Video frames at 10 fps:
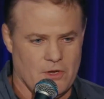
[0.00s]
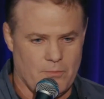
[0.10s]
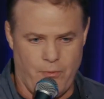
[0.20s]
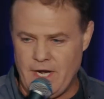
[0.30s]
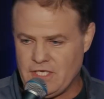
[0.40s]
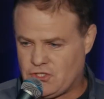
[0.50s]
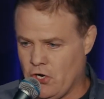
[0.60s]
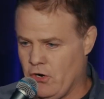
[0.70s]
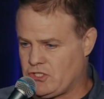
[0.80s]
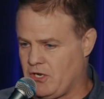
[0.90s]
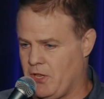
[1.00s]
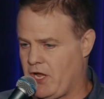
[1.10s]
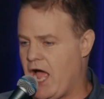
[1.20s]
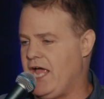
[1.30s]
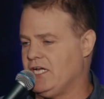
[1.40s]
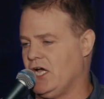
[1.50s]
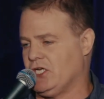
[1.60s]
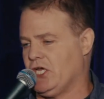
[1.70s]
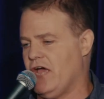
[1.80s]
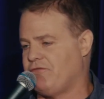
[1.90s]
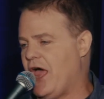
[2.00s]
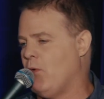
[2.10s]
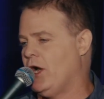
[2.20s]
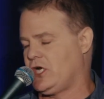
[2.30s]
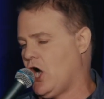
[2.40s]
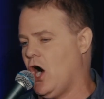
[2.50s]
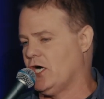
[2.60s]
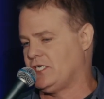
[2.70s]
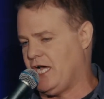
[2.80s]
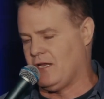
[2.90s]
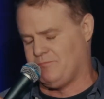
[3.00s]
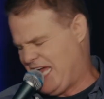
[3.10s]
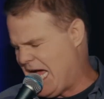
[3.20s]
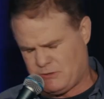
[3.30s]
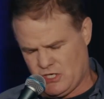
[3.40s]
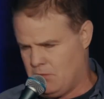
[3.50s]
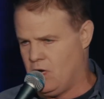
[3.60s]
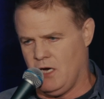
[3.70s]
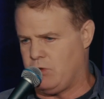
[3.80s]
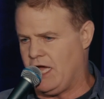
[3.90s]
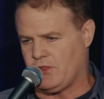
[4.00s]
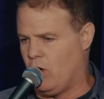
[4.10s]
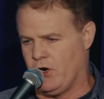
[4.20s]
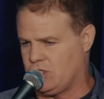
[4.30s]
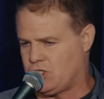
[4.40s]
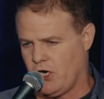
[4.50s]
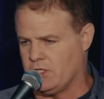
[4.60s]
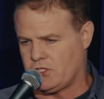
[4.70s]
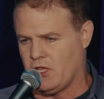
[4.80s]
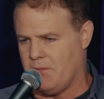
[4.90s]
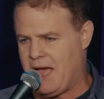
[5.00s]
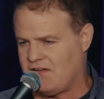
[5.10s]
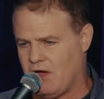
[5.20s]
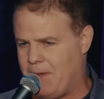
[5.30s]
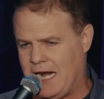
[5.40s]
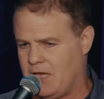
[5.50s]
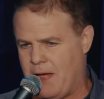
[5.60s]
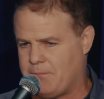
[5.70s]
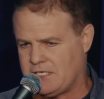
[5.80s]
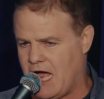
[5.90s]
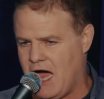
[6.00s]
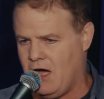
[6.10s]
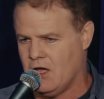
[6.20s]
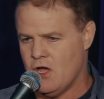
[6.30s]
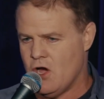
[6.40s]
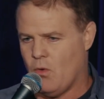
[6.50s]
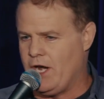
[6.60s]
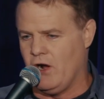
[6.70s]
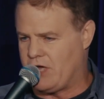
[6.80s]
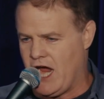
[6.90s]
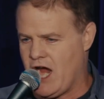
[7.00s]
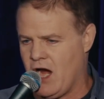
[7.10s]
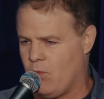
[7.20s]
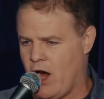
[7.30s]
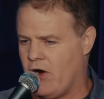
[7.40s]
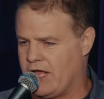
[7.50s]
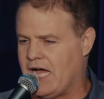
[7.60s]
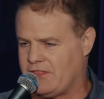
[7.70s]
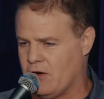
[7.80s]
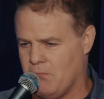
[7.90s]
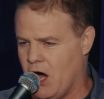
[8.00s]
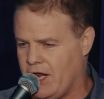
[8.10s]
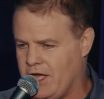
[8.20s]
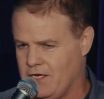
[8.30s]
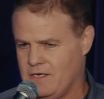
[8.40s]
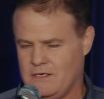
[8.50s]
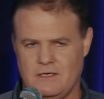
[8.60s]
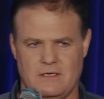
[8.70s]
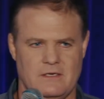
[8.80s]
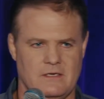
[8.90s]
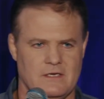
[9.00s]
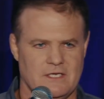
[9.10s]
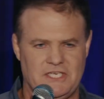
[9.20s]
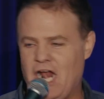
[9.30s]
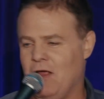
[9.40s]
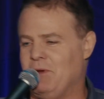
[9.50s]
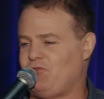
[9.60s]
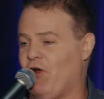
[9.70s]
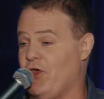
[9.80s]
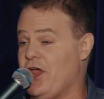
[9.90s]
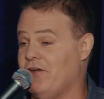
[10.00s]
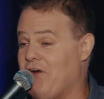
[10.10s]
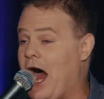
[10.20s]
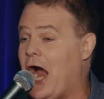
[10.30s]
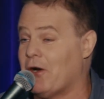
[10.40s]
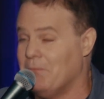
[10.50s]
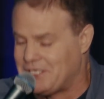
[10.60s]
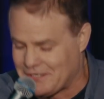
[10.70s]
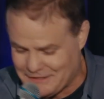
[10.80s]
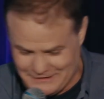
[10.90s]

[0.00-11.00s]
Pretty soon, it's going to be like, hey, if they want a card, tell them type something up, write the word insurance on the back of a bonnet paper towel. We don't care. We already got their money. Tell them it's for the environment.